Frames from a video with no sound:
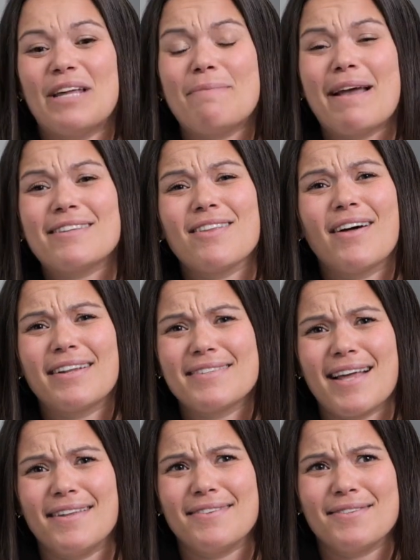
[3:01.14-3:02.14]
but it makes a lot of
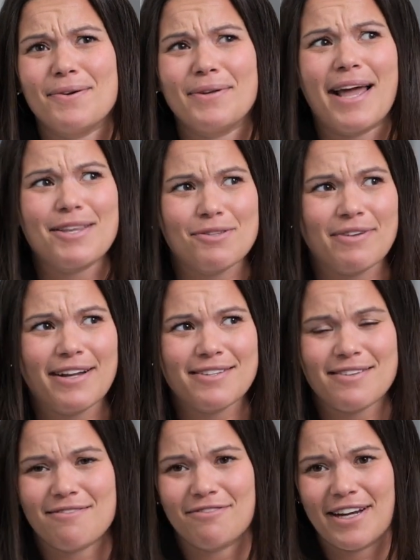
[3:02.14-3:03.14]
sense. So yes, rates
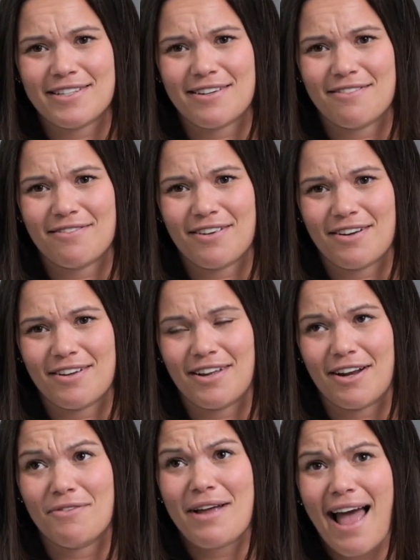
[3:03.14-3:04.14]
rates have, uh, you
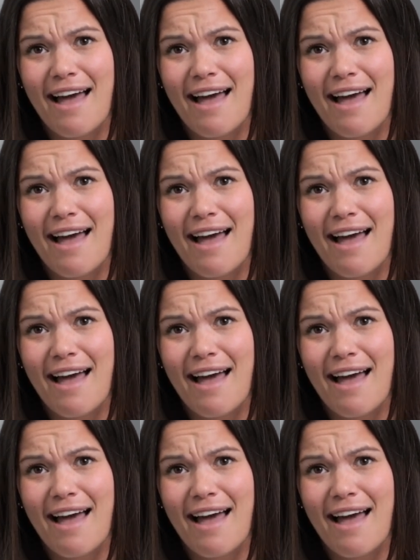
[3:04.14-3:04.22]
know,